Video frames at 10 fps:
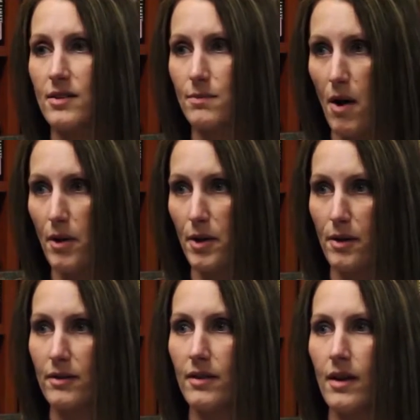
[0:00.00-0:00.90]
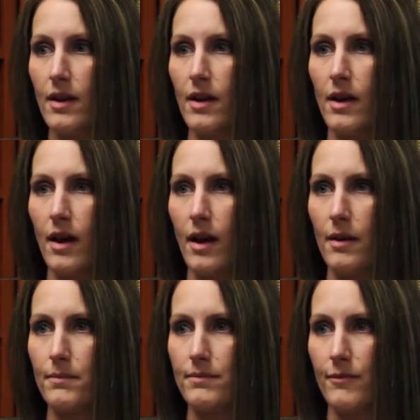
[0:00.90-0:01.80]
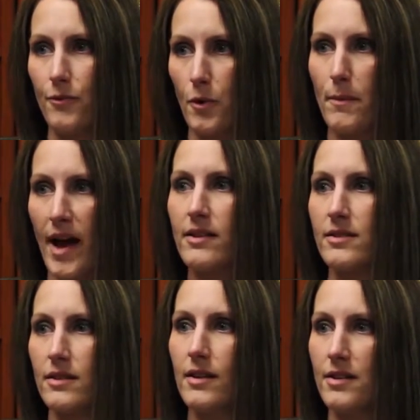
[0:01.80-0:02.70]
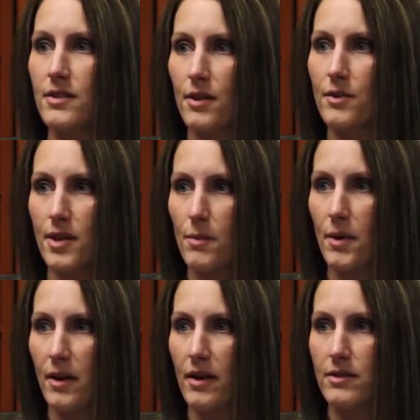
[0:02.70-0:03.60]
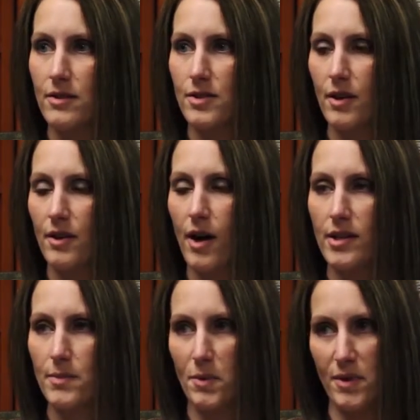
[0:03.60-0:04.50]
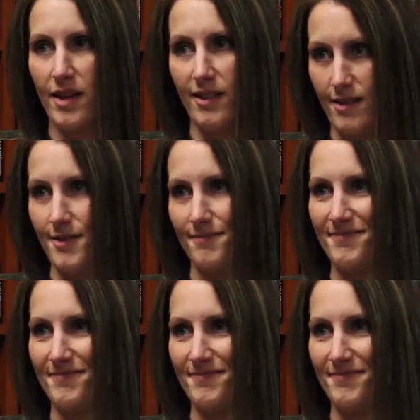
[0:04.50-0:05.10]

a smaller format into those neighborhoods and share the gospel with kids.